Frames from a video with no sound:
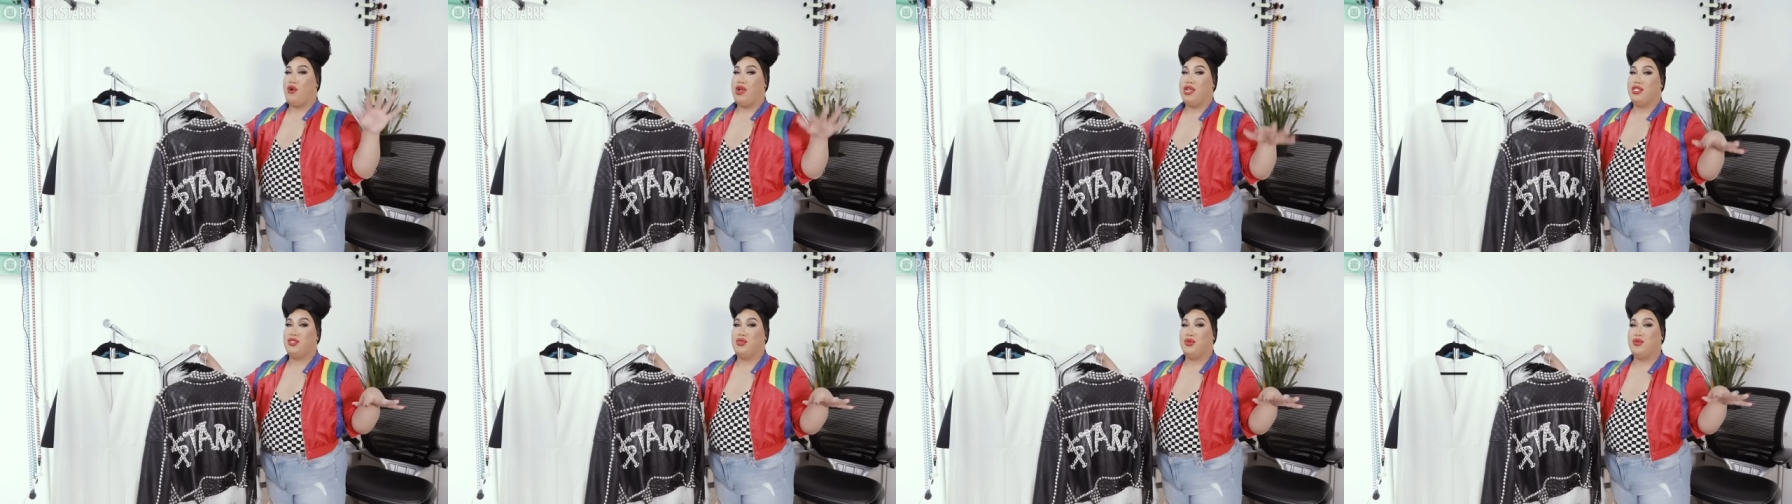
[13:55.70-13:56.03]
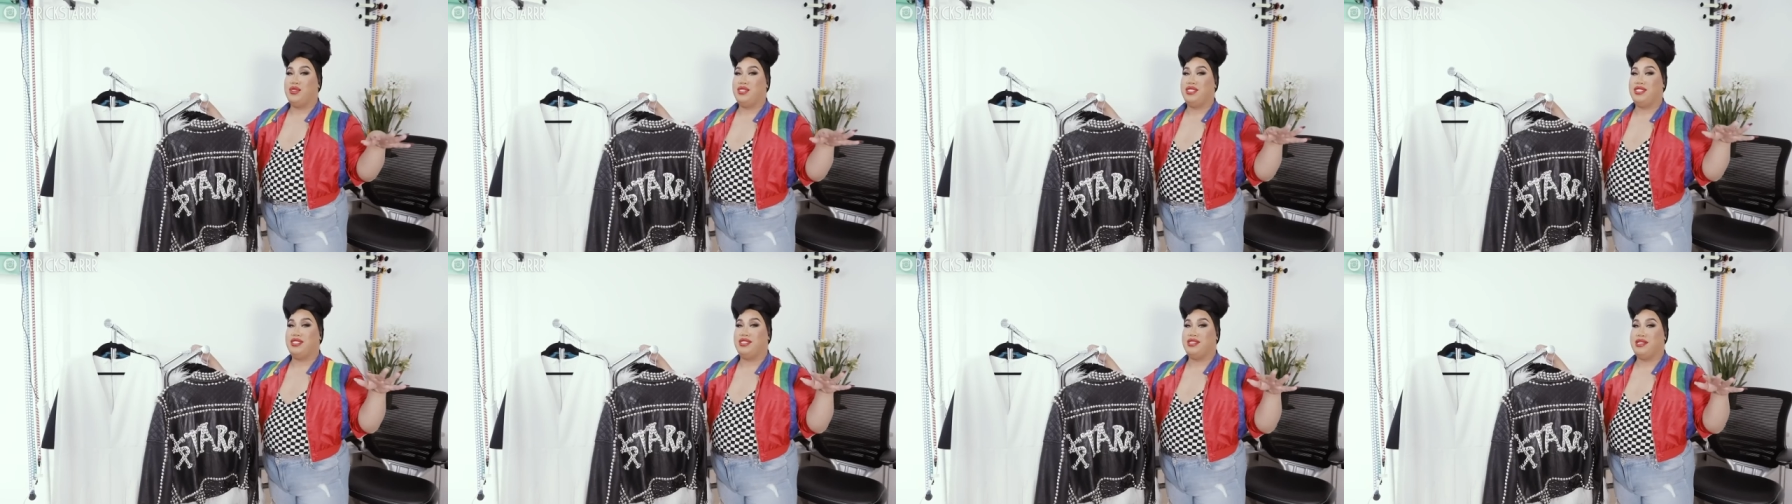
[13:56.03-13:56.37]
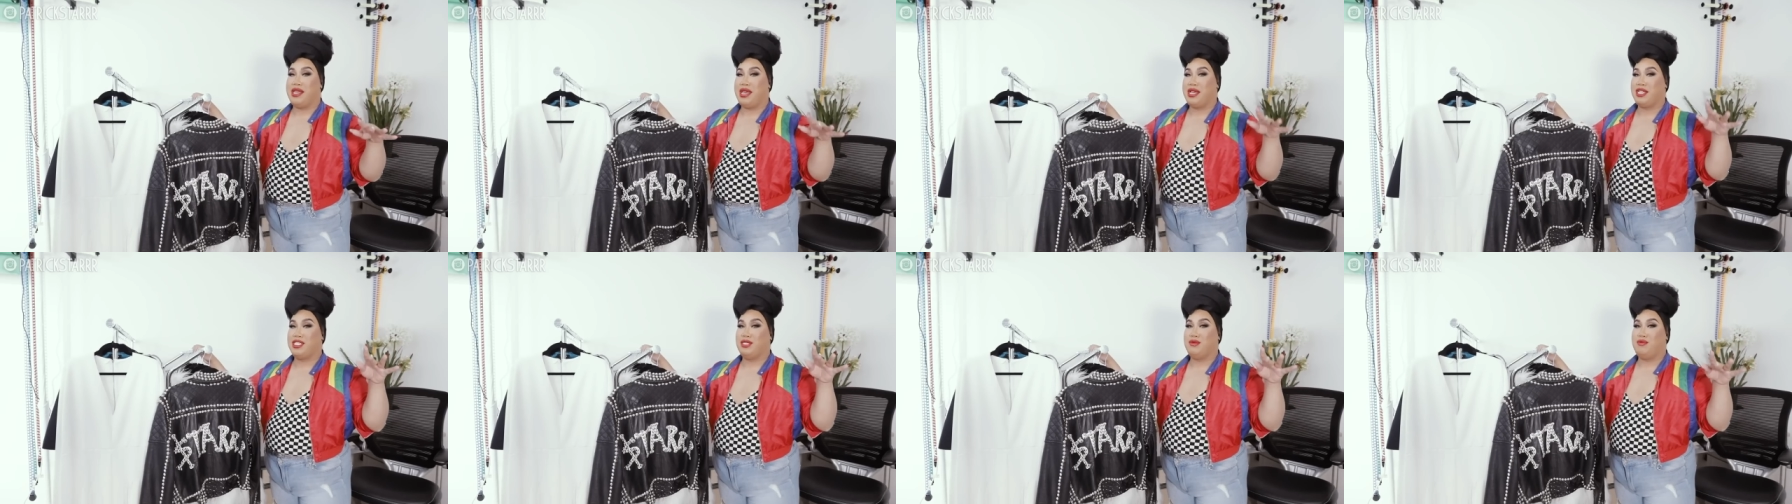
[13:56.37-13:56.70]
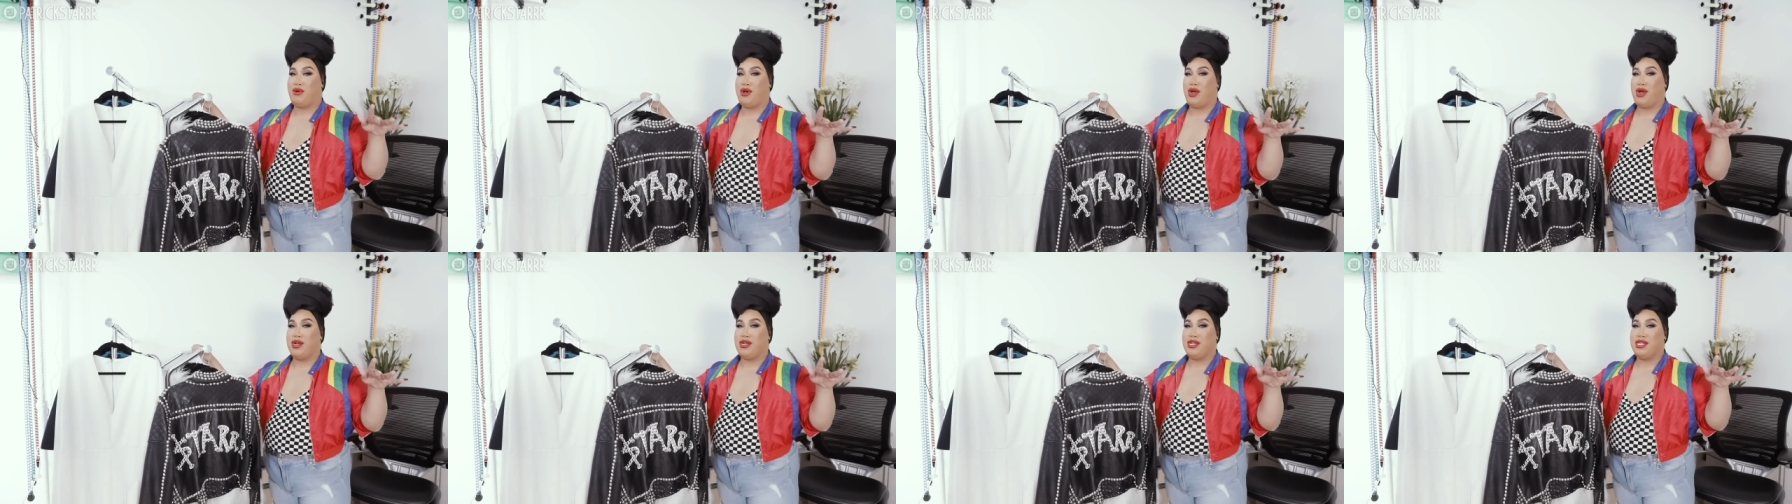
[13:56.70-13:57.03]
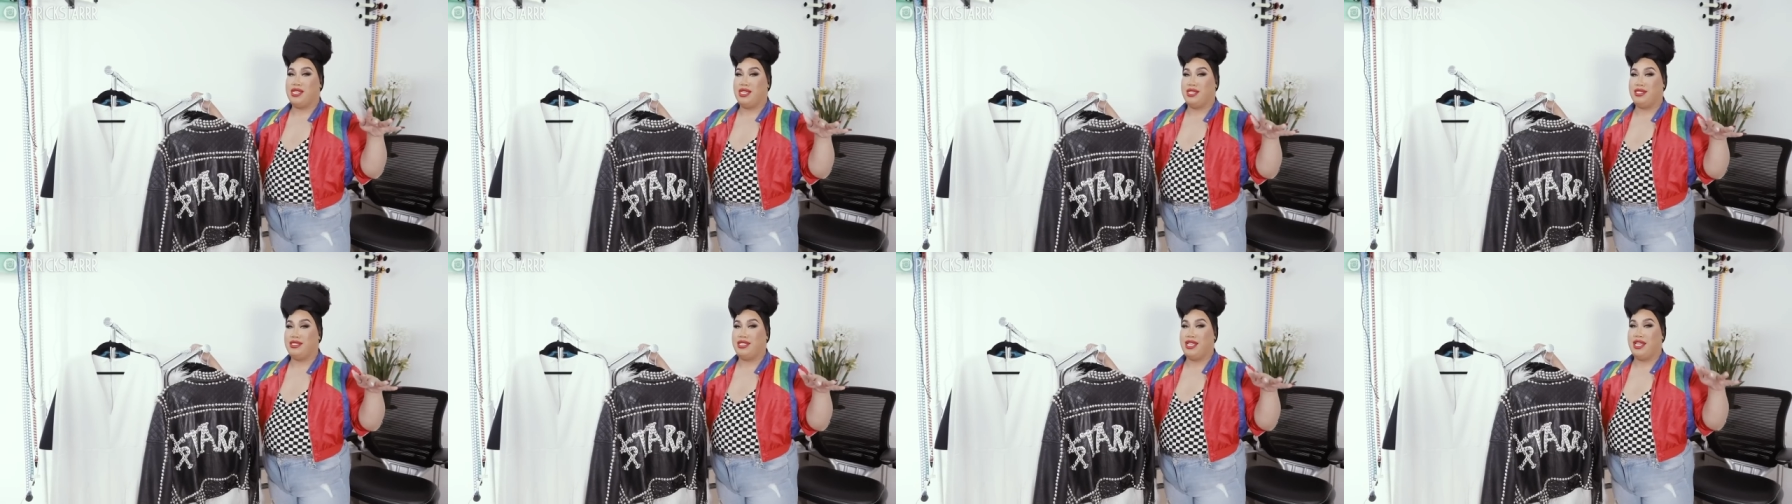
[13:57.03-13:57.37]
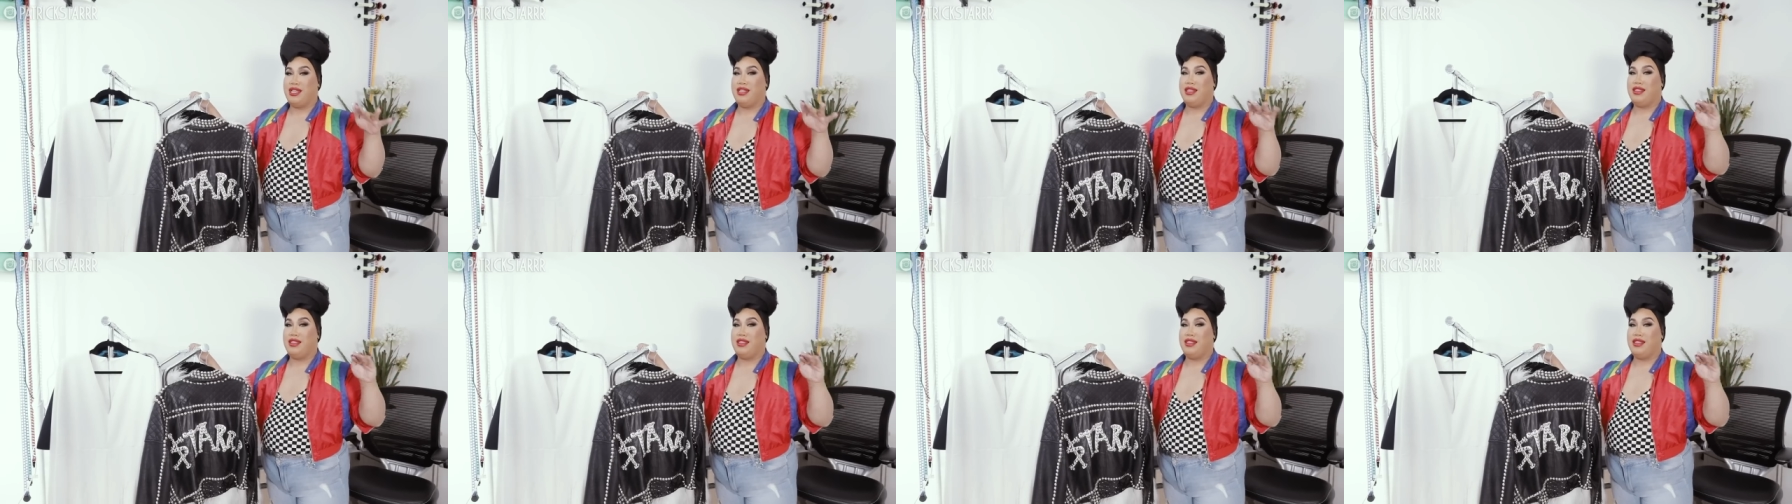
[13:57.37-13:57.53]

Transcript: All right, so this next part is